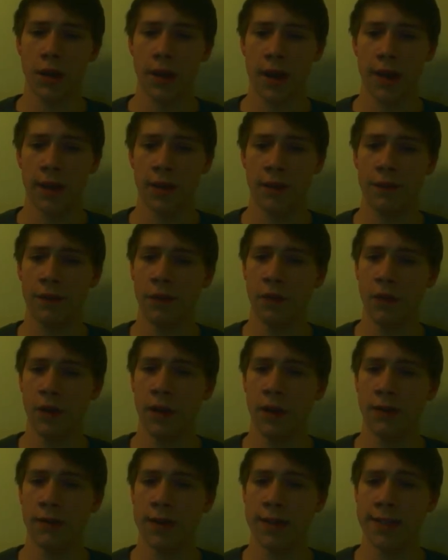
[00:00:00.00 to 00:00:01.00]
and the font
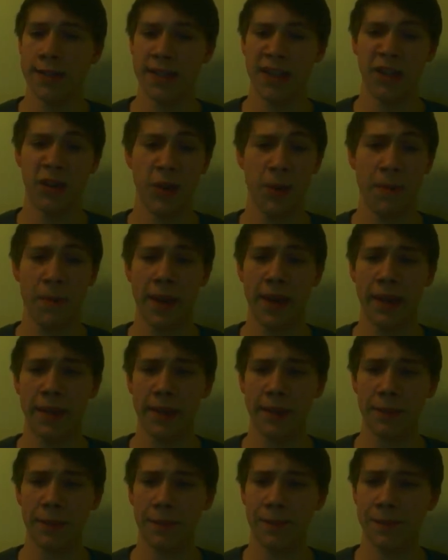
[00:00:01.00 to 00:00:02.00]
colour is light
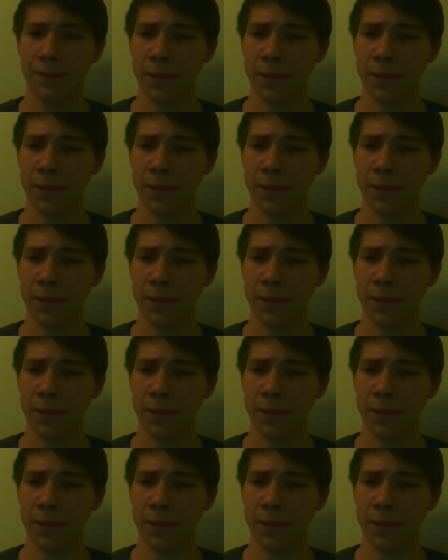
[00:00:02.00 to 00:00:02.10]
pink.